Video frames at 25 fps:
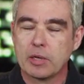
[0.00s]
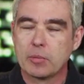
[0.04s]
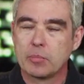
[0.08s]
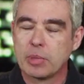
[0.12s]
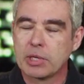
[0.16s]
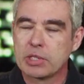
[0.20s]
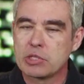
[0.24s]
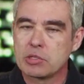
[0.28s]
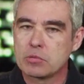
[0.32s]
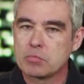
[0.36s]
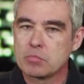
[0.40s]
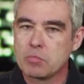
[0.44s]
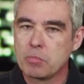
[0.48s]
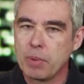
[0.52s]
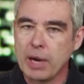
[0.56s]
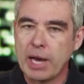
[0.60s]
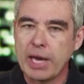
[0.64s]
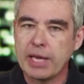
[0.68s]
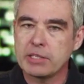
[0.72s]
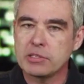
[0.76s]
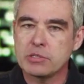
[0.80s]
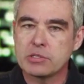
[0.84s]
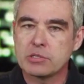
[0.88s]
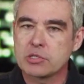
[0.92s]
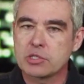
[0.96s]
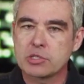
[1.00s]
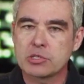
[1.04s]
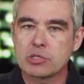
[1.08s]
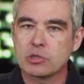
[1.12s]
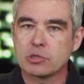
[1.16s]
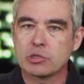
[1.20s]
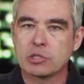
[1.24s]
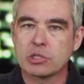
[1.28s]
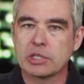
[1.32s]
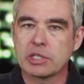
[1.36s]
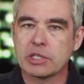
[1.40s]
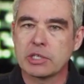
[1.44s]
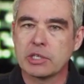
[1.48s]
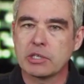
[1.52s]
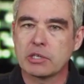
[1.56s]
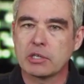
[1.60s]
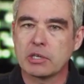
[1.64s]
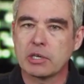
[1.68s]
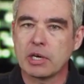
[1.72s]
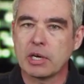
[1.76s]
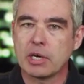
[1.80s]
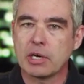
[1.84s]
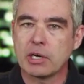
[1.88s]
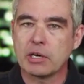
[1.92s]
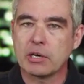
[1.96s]
But Biden certainly
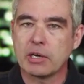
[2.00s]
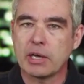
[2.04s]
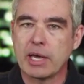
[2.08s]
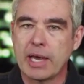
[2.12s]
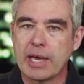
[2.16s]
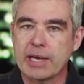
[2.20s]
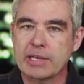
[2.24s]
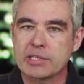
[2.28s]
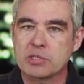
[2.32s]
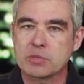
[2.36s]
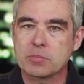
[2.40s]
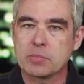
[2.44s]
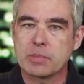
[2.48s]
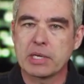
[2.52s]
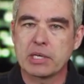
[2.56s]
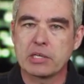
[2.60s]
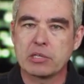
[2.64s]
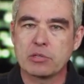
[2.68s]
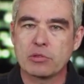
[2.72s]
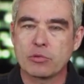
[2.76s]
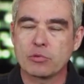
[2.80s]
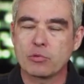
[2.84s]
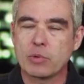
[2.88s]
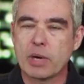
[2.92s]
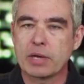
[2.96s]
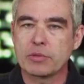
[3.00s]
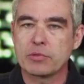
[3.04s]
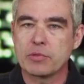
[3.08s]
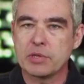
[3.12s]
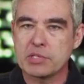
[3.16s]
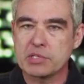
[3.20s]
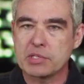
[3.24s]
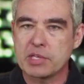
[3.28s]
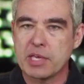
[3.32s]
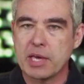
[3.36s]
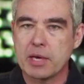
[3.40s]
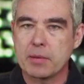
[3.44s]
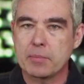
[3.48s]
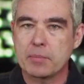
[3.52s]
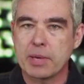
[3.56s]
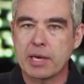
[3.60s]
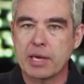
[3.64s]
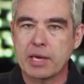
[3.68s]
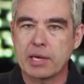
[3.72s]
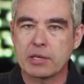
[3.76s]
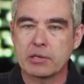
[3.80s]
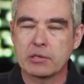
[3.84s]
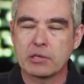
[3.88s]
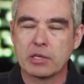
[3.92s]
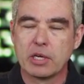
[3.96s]
has been, throughout this
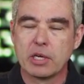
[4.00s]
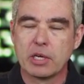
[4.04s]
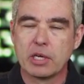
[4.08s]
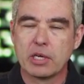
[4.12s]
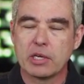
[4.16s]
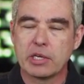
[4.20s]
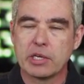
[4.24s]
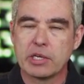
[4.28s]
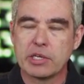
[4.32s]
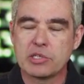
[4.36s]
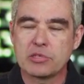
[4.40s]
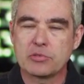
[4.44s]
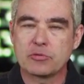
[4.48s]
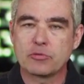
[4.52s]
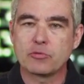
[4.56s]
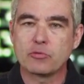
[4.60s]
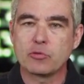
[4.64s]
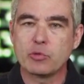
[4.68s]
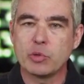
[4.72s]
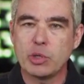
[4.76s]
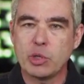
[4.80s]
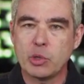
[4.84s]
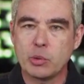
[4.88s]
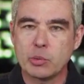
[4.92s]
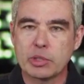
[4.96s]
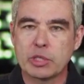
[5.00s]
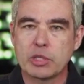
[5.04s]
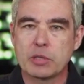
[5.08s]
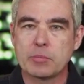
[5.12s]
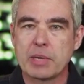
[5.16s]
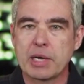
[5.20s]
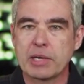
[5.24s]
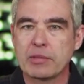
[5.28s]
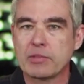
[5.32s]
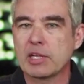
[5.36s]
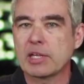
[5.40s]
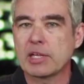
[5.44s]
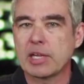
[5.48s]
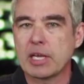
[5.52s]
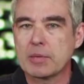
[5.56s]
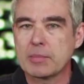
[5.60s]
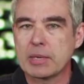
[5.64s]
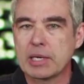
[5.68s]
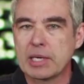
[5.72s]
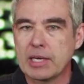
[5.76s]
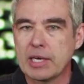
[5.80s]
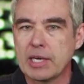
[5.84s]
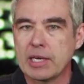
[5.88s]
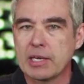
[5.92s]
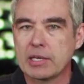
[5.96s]
campaign, he's frequently made the claim
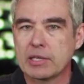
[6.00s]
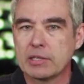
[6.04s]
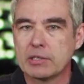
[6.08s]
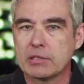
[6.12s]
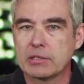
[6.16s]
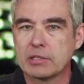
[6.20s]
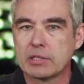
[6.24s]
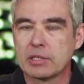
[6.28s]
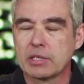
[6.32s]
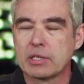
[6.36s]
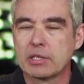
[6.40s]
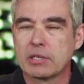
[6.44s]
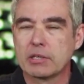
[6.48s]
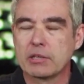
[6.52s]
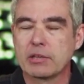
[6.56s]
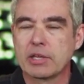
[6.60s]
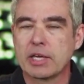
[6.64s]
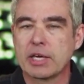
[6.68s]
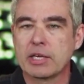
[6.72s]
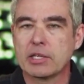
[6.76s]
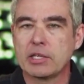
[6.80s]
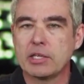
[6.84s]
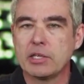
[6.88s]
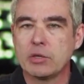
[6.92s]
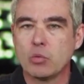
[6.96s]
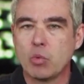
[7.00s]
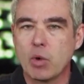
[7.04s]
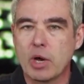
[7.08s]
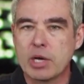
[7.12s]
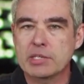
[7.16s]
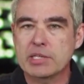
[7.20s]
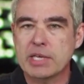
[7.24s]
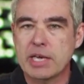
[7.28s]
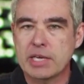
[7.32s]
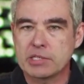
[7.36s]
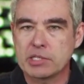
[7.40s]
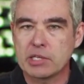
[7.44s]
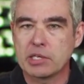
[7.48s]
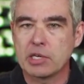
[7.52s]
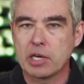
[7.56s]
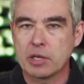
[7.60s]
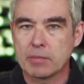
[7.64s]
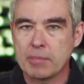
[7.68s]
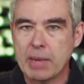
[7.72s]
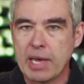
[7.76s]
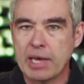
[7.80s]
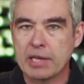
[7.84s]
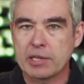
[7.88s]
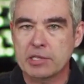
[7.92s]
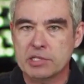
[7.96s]
again that he was, as a young
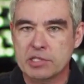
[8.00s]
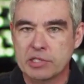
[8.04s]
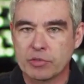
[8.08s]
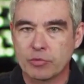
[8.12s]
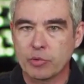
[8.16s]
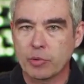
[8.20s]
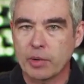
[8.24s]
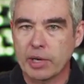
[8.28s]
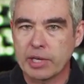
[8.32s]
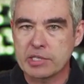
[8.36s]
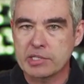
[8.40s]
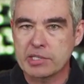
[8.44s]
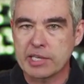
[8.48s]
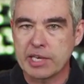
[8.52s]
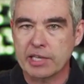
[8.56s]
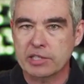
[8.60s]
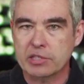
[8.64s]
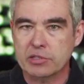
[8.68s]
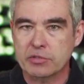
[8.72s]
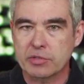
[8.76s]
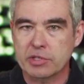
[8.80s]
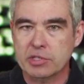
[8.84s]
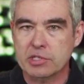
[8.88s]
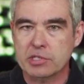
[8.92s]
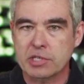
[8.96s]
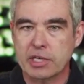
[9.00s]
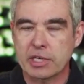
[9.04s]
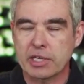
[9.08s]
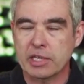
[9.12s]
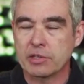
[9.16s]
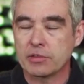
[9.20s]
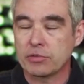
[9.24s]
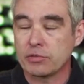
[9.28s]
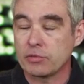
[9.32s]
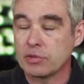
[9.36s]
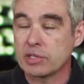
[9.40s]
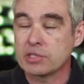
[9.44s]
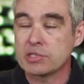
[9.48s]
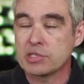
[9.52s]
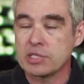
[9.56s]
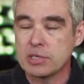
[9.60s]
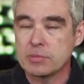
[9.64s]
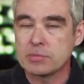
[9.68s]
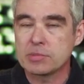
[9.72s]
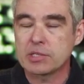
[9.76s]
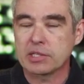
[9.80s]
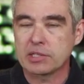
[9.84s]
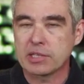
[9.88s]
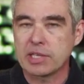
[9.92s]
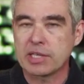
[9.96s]
man, a civil rights activist. And it
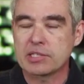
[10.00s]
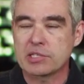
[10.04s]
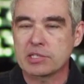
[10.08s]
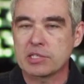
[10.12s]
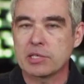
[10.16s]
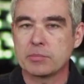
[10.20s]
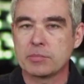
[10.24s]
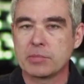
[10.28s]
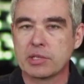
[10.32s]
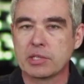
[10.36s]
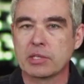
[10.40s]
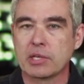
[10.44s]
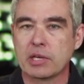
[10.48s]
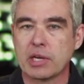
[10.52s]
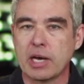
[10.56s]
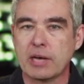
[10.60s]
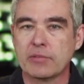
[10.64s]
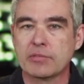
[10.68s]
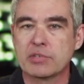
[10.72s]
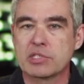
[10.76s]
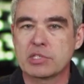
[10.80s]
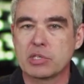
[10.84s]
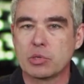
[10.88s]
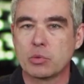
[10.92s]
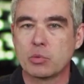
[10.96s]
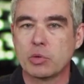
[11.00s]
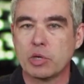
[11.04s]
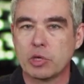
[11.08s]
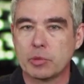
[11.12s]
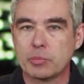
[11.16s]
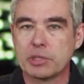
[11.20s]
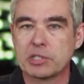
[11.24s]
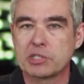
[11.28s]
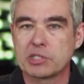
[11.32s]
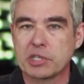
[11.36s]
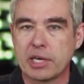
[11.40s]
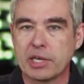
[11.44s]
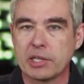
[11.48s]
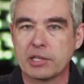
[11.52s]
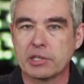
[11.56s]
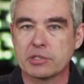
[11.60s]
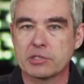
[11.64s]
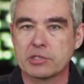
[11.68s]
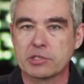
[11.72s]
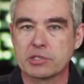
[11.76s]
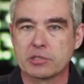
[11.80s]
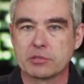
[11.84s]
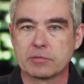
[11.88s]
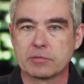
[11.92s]
seems like that's something that obviously will be challenged.